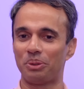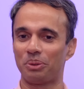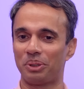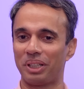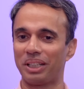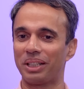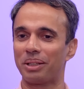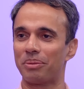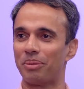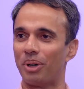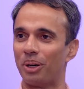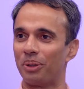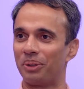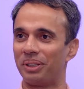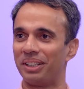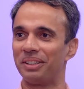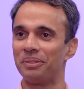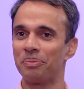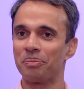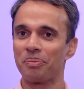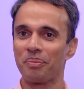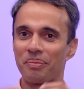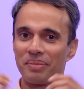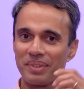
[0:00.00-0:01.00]
you think about it.
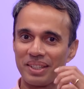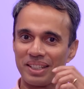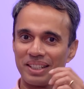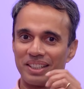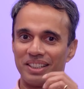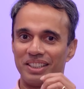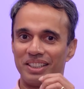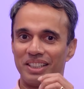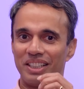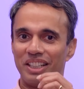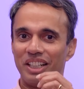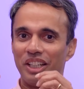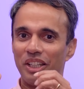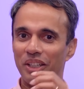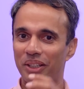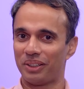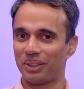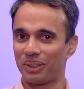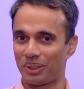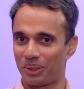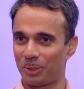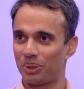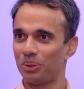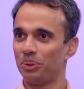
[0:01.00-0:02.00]

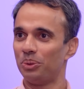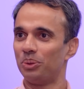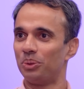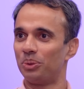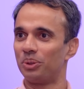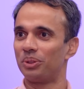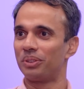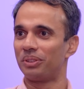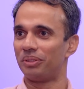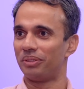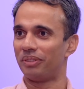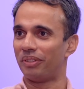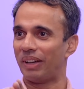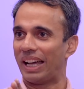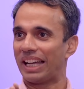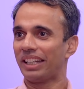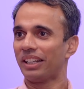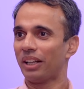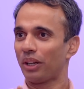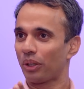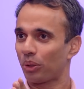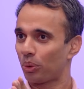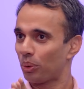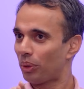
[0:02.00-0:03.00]
Here too, the
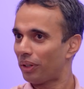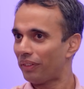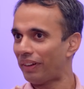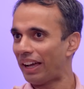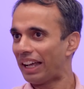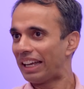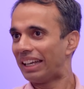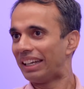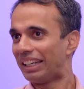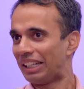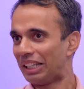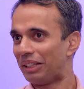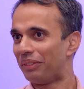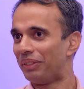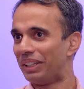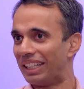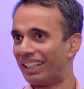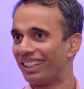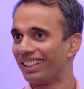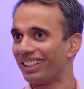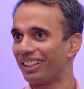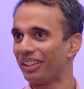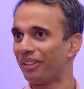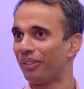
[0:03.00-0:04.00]
Wagon R could have had an
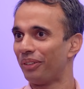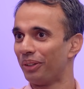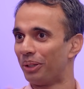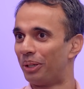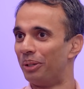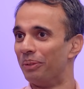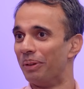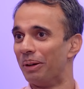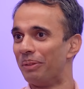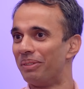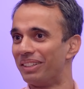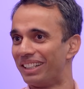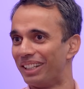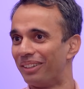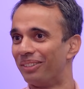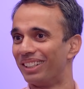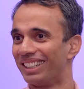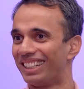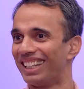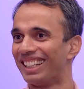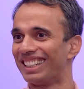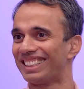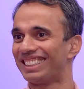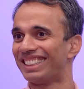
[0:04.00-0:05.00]
EV. If you remember, they
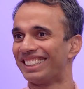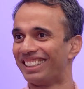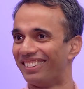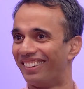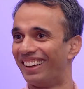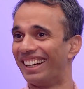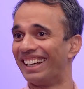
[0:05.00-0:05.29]
were testing the